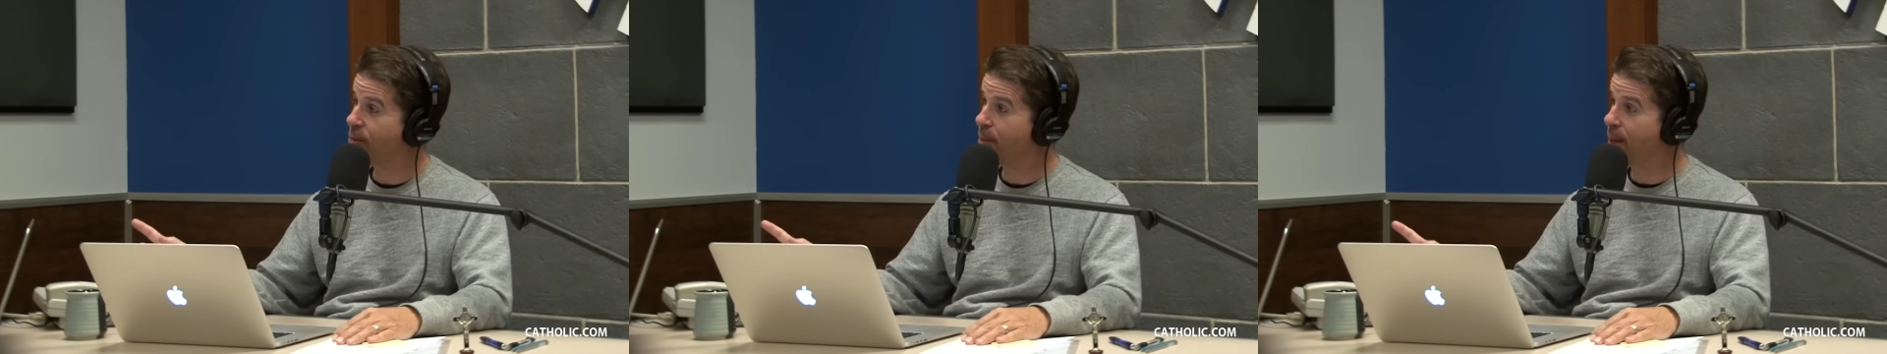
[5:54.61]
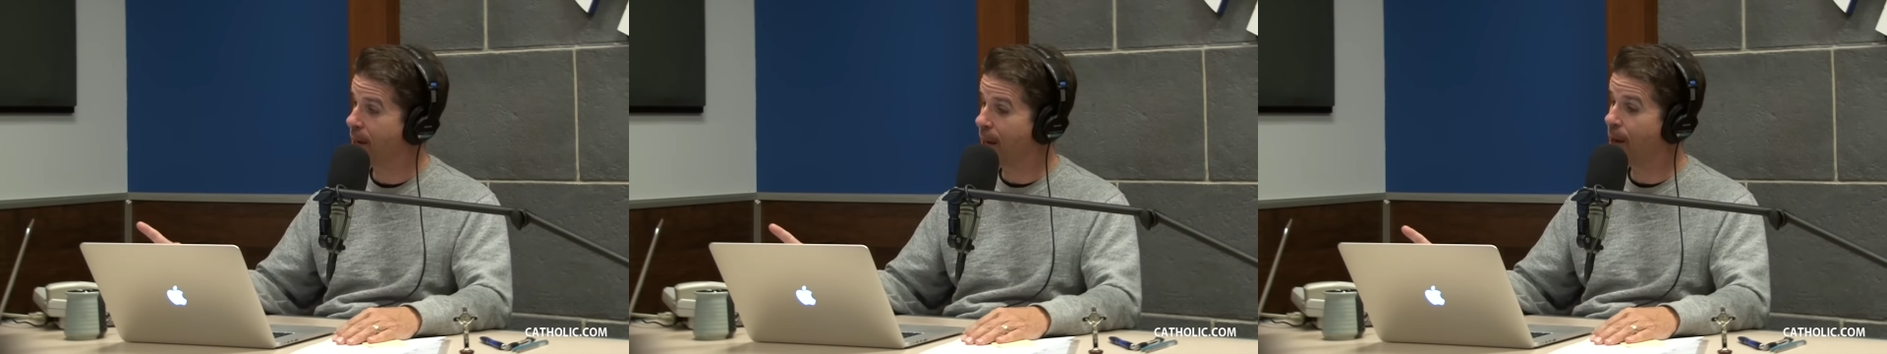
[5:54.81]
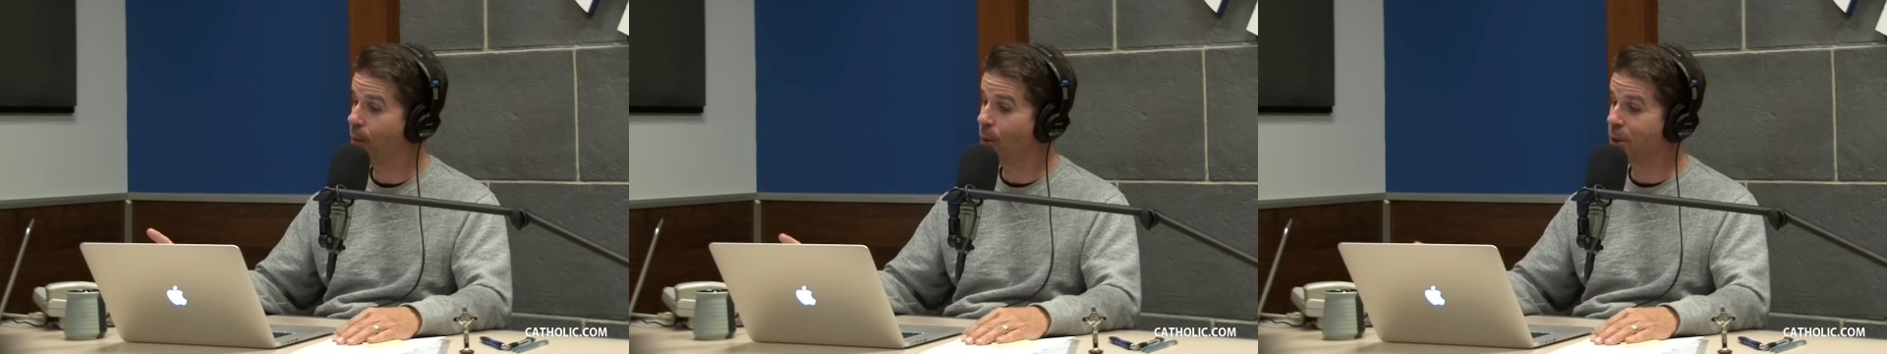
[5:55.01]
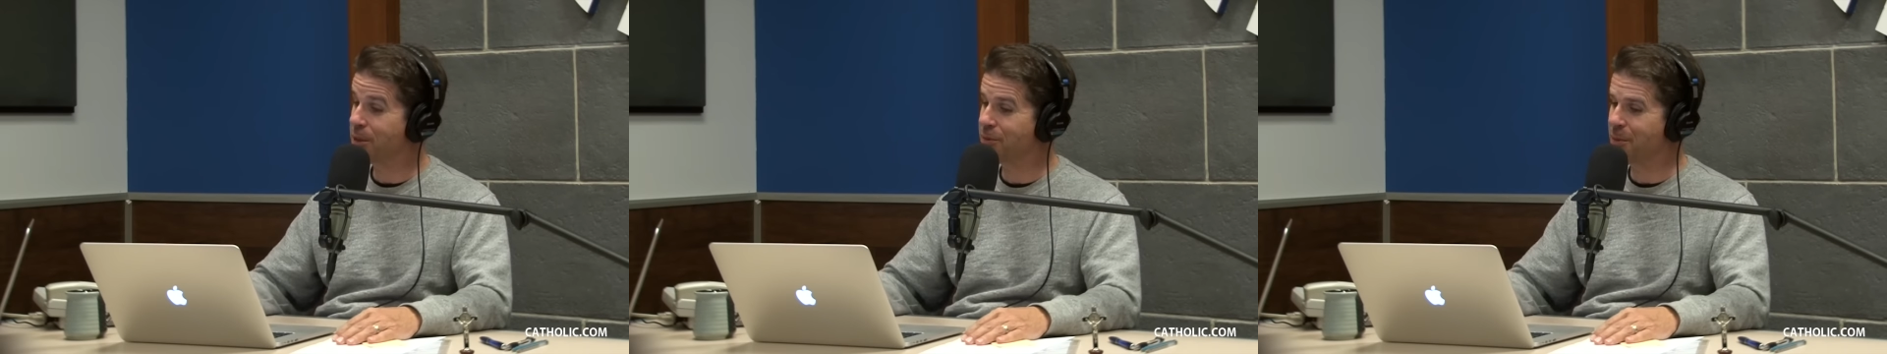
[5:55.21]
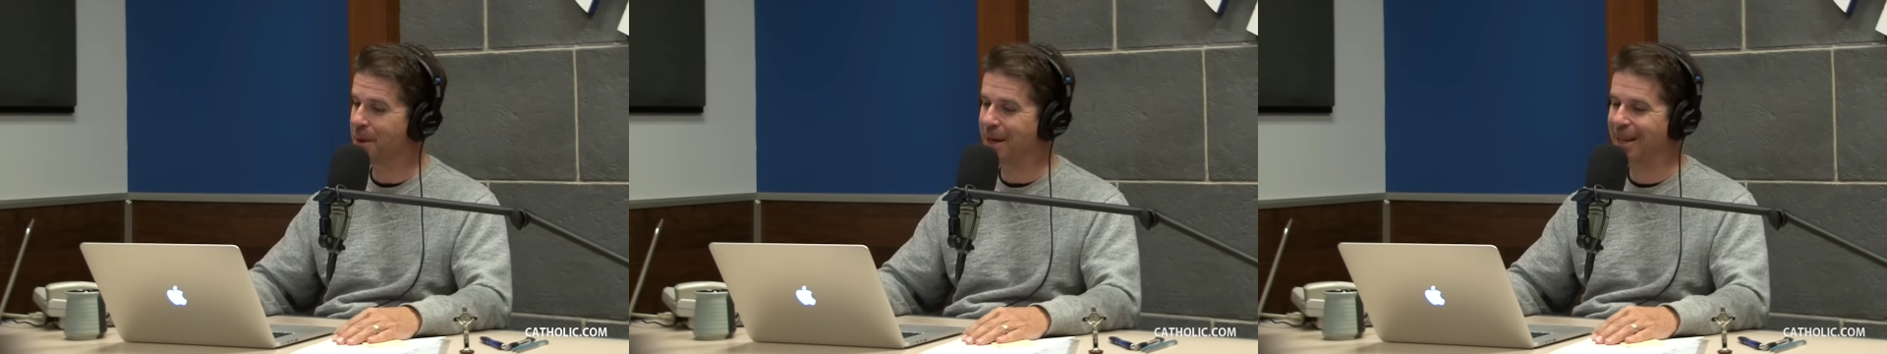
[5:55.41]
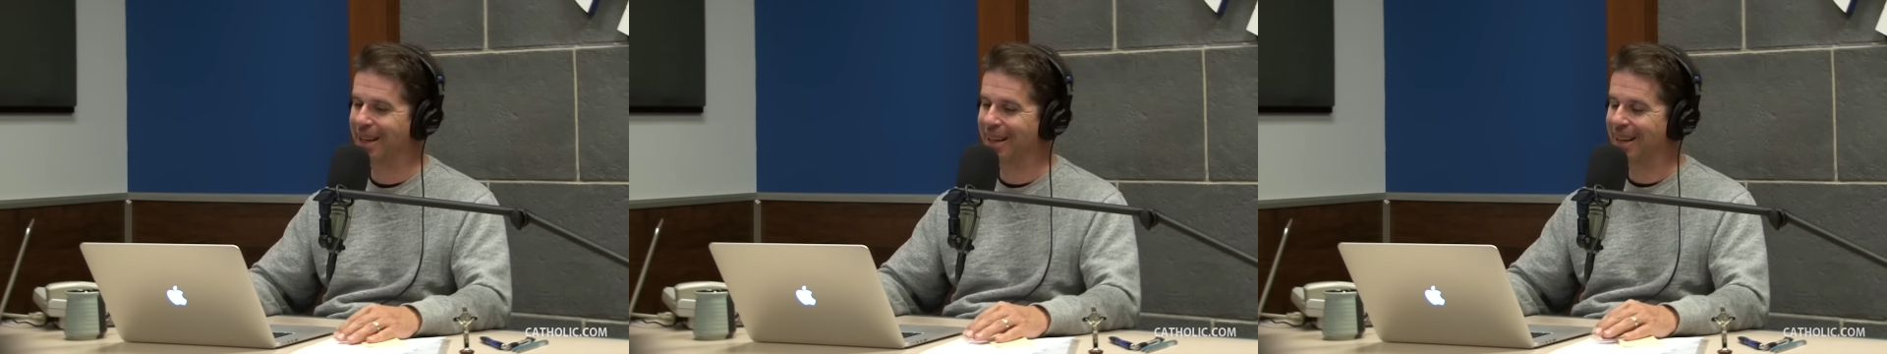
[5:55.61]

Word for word: for me and works for me.